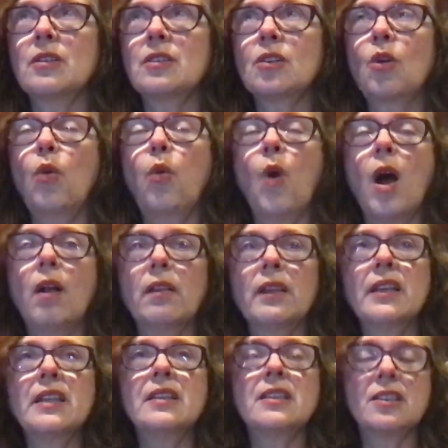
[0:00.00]

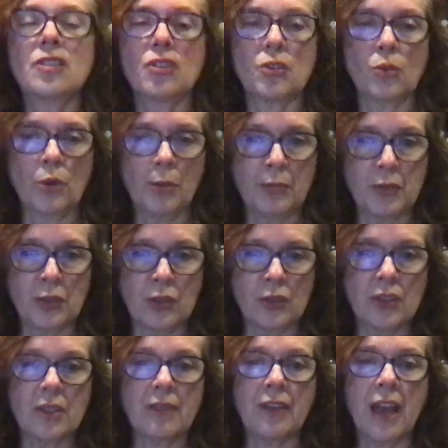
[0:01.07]
quality
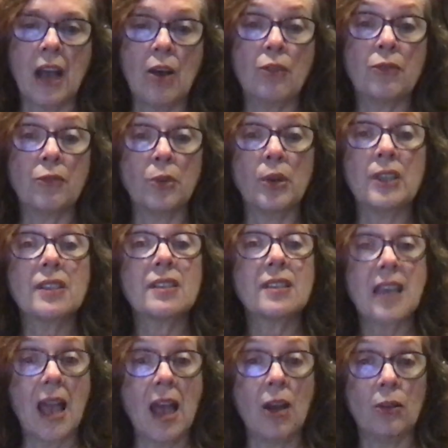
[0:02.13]
descriptors of how voice
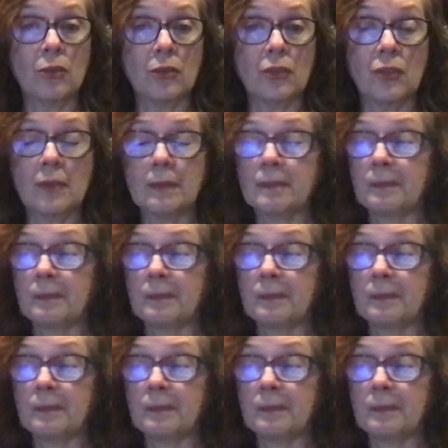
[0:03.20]
sounds.